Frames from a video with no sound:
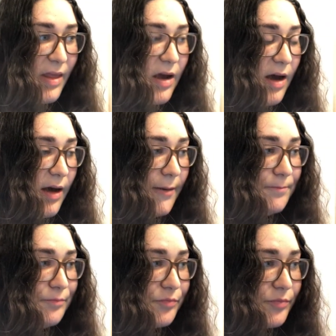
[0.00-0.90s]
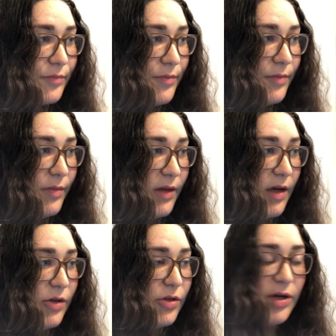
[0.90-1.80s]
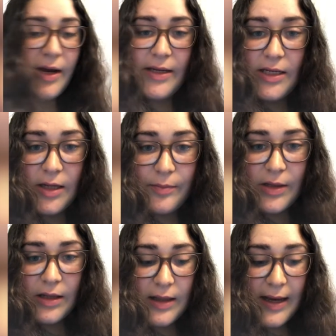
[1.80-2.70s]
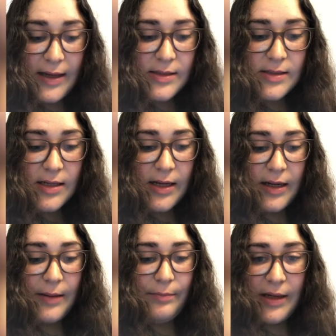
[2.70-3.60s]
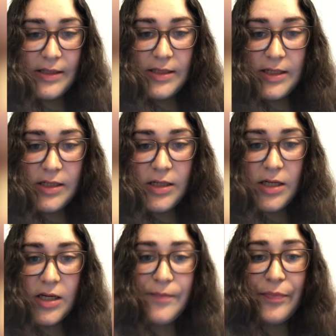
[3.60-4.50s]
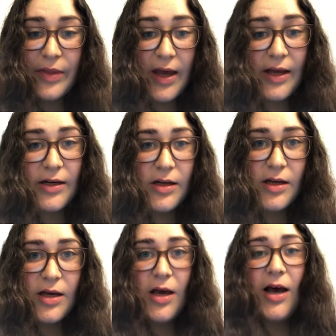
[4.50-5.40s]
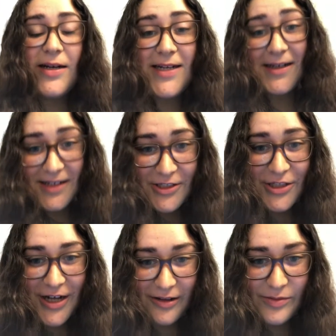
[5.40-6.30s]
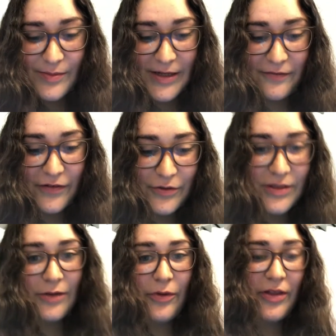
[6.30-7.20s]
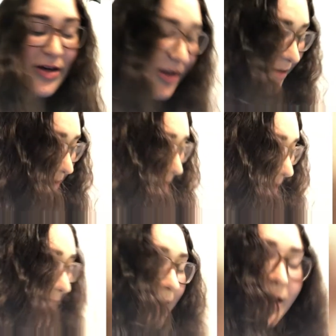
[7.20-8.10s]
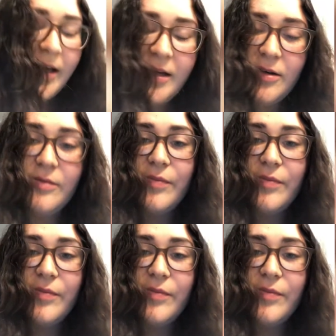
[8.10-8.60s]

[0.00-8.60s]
And I heat up the glass and I bend it, and a technician helps me infuse it with the color that I'd like.